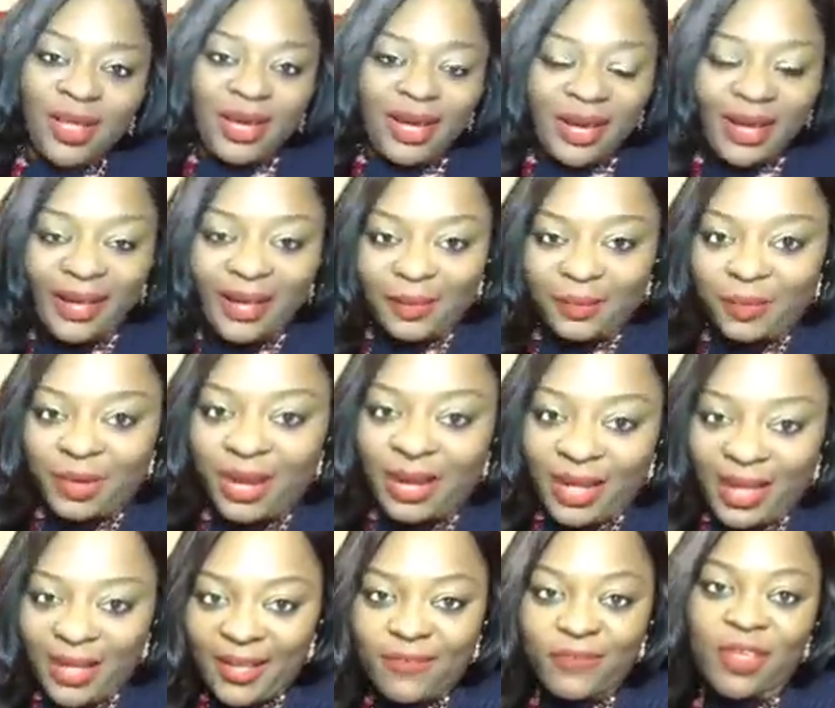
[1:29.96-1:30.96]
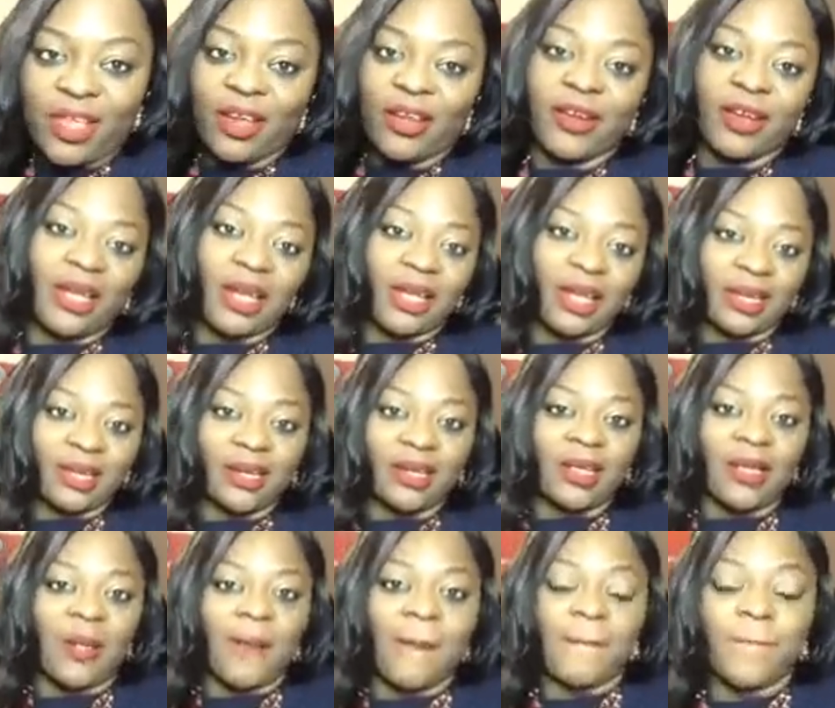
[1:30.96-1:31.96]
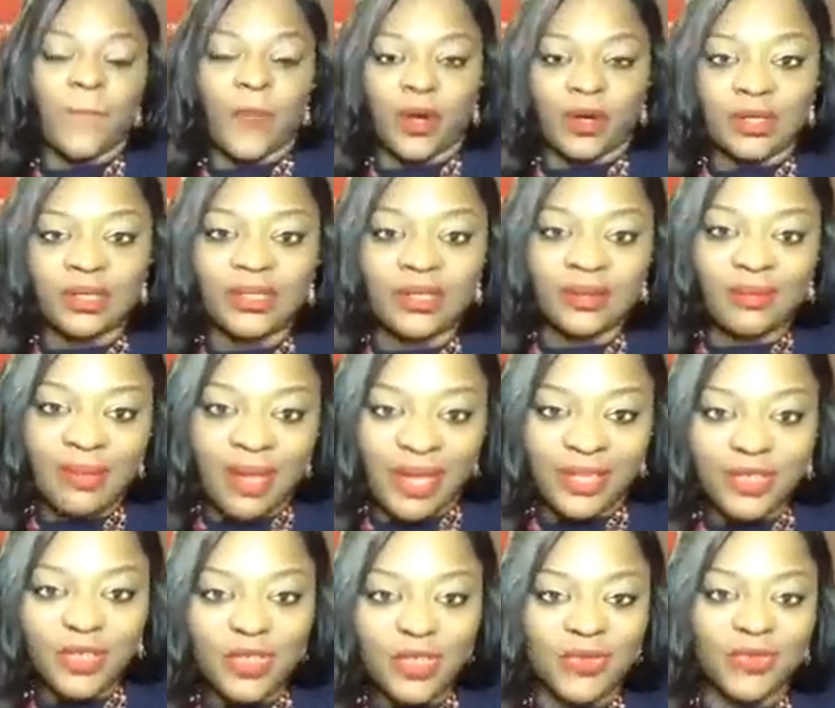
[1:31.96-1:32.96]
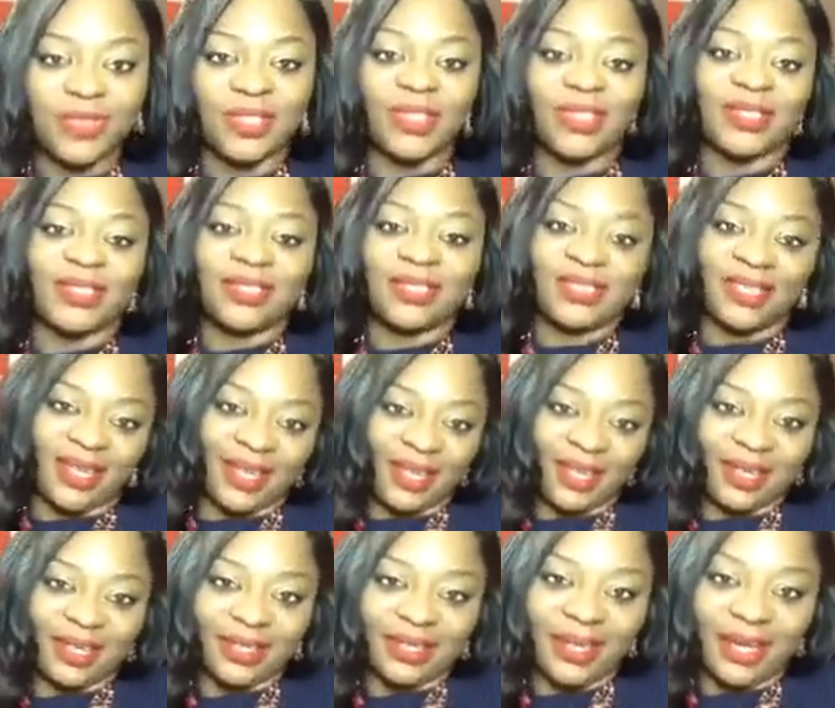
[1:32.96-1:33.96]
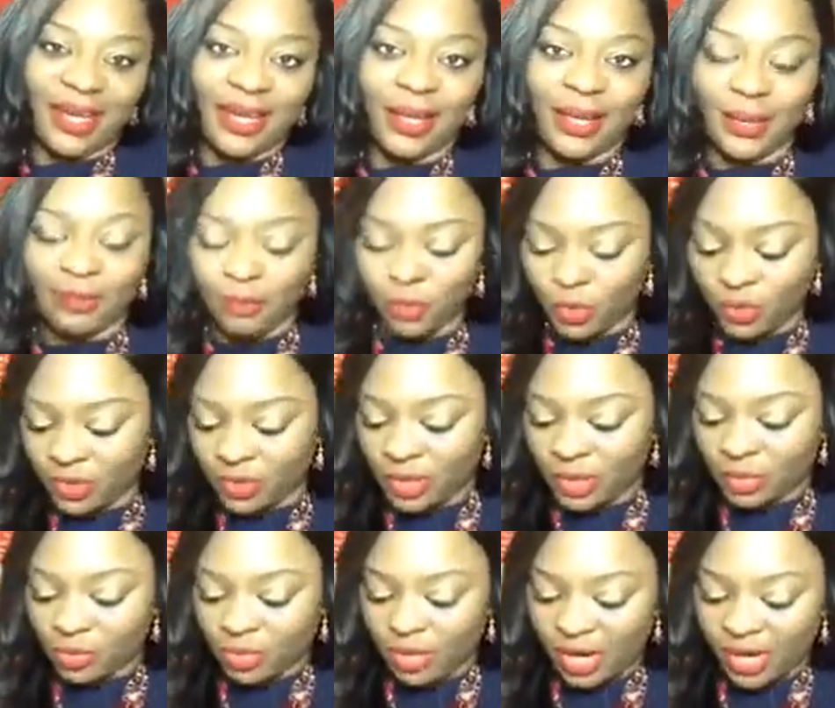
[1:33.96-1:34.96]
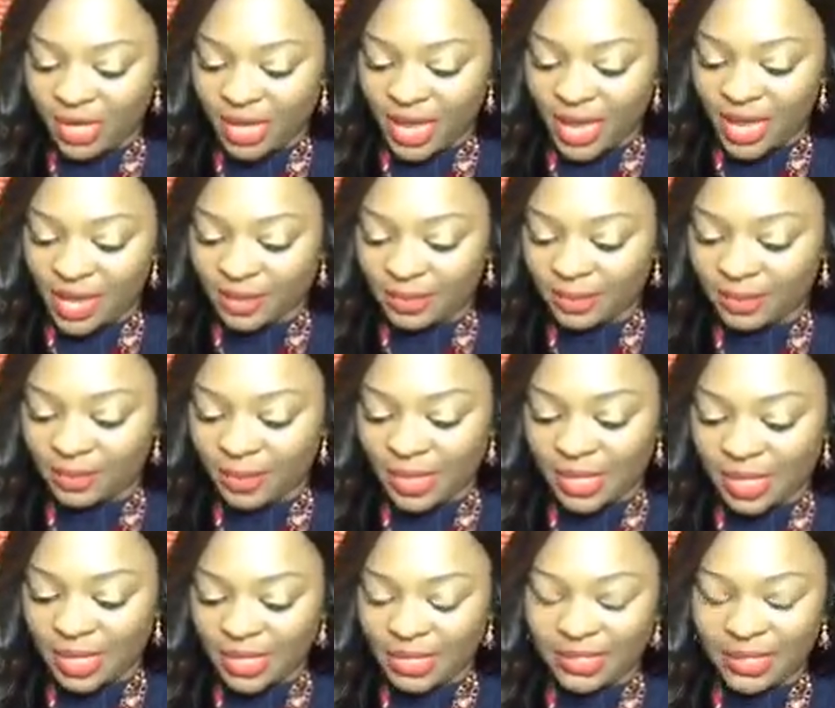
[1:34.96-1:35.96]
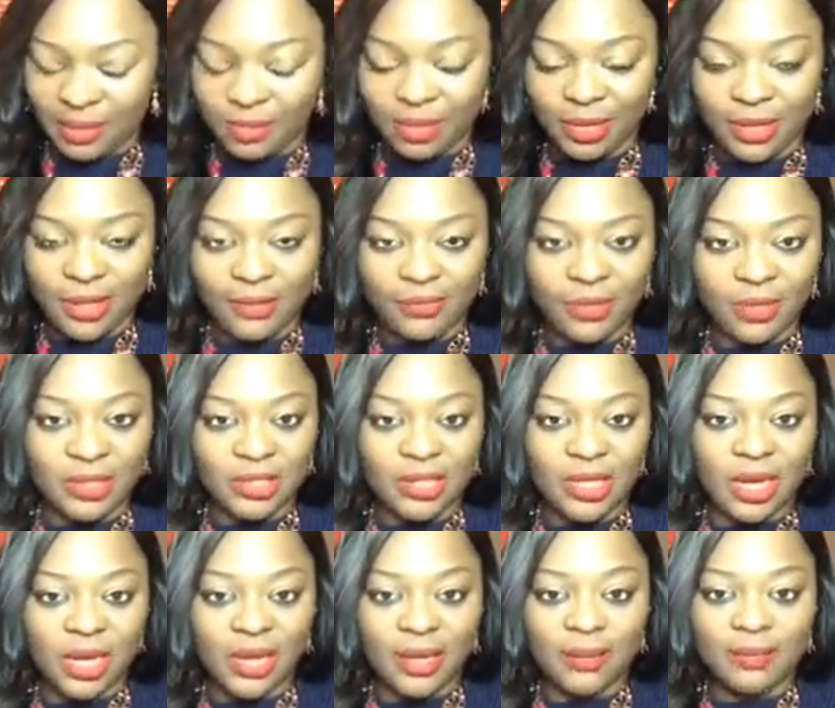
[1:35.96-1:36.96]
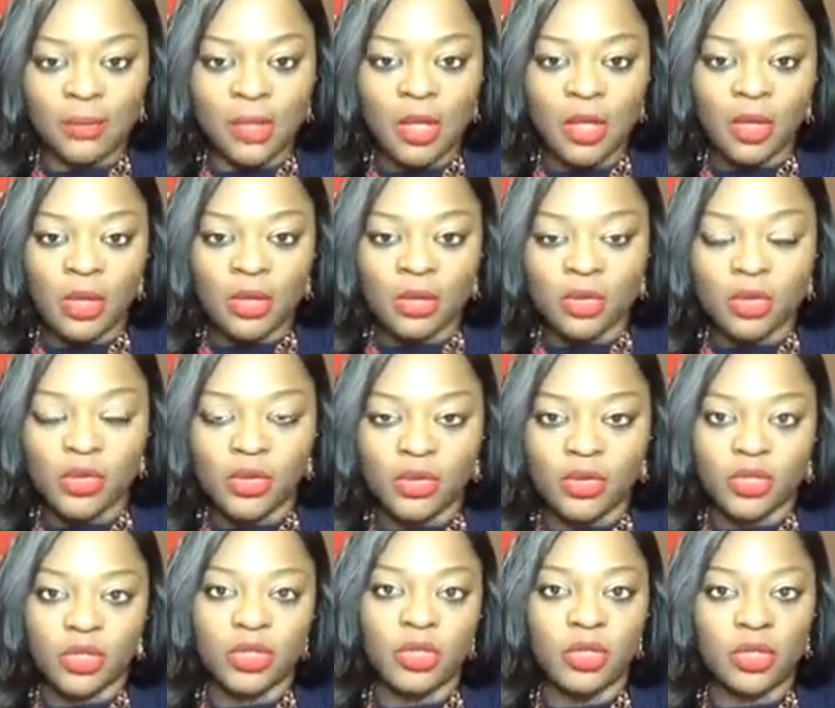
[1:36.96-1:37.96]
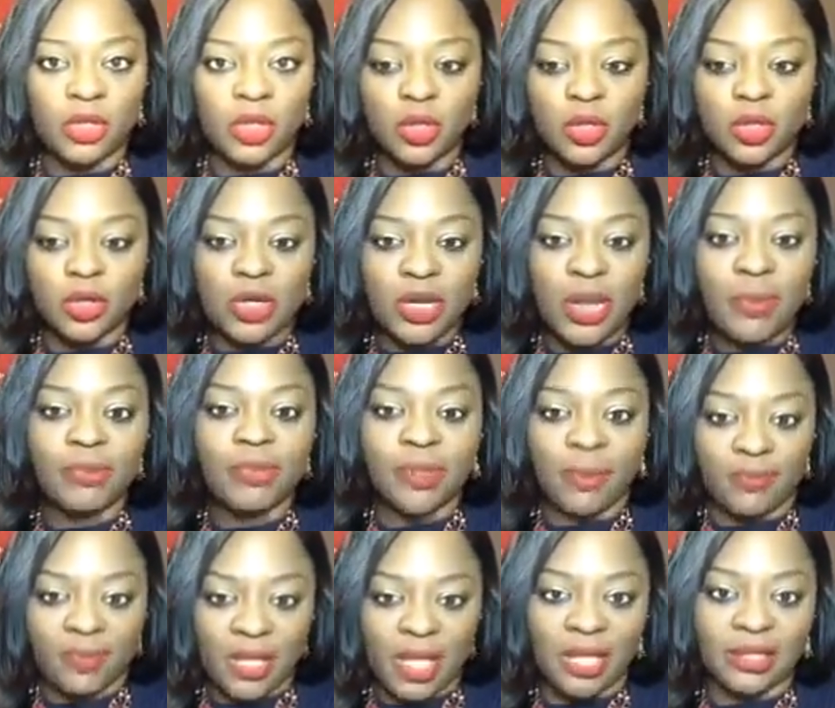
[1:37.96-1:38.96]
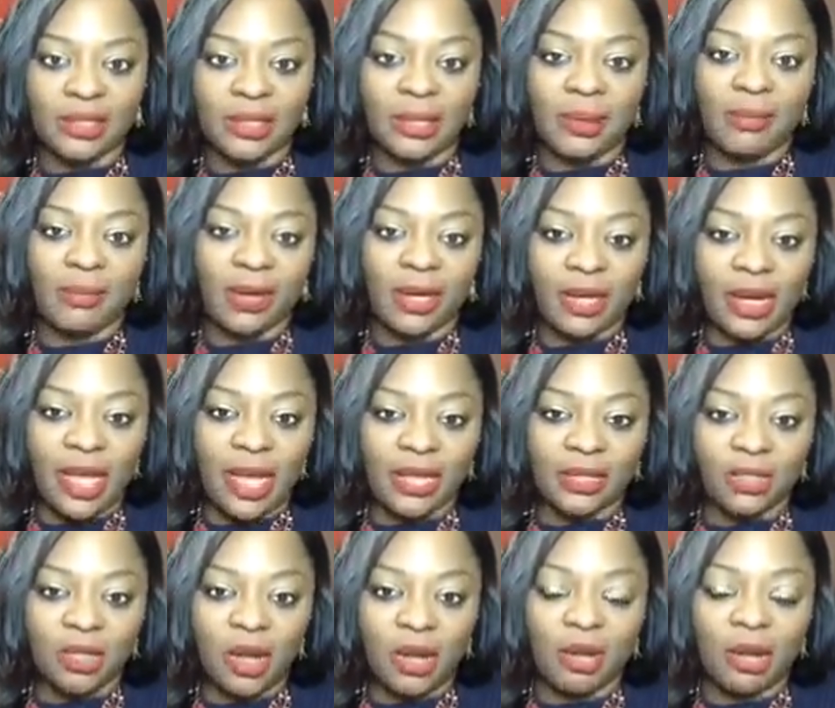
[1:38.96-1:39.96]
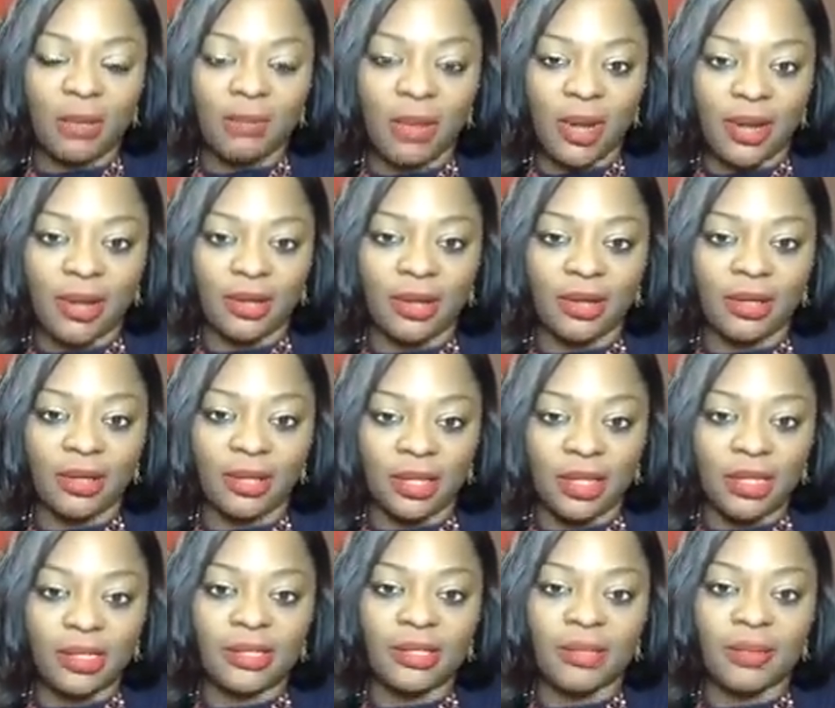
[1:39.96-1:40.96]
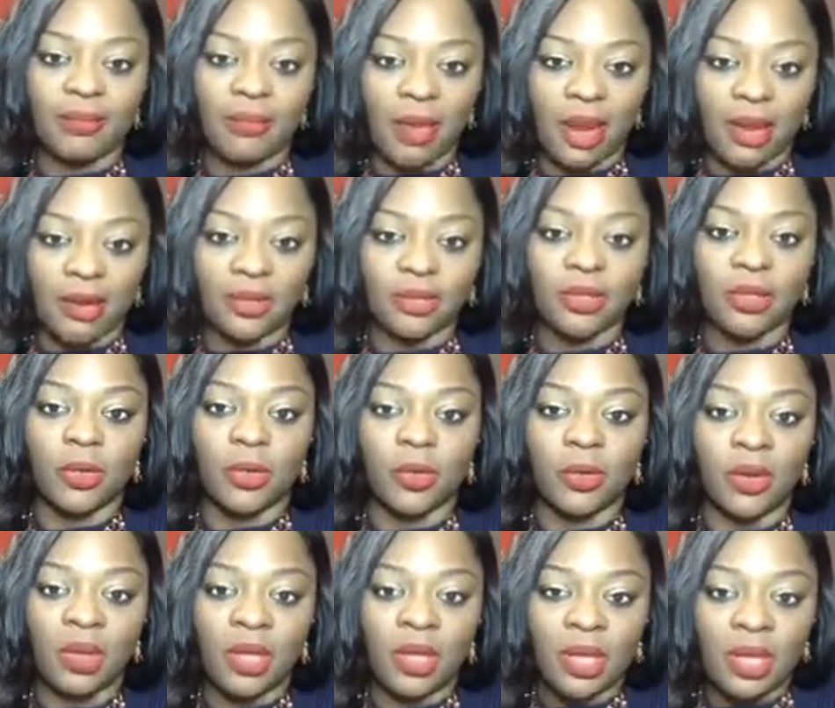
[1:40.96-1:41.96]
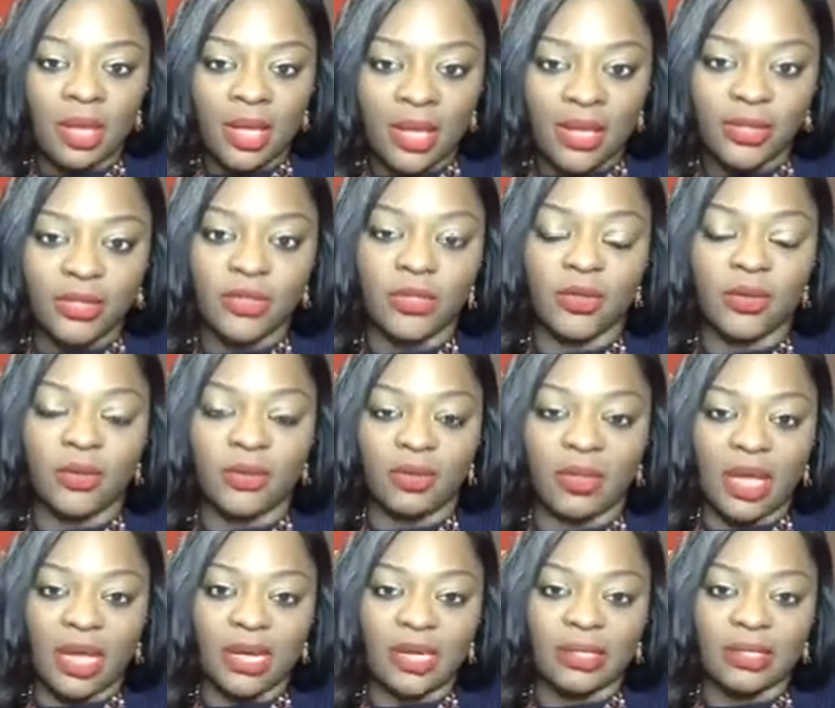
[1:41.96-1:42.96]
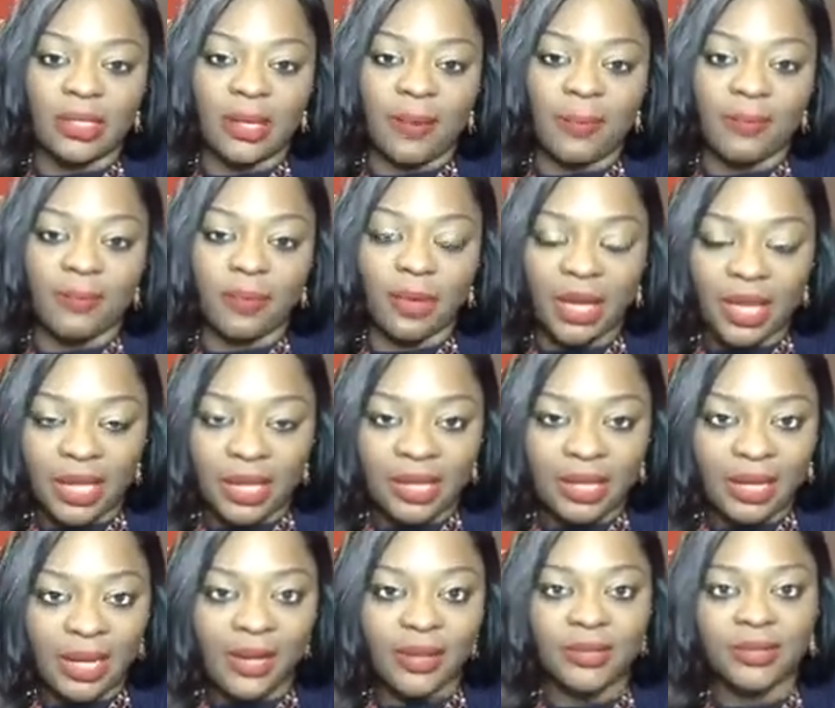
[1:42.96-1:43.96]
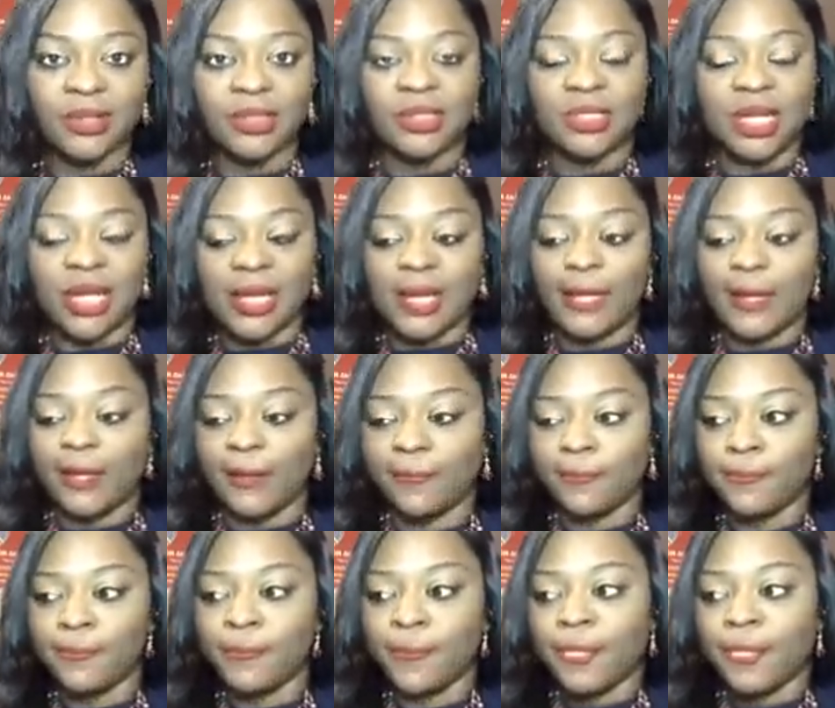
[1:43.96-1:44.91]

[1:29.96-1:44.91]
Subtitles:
I am live here in Boston, Massachusetts, and I am doing this broadcast because I believe it's time to just nip some things in the bud and talk about this marital issue that is plaguing our society.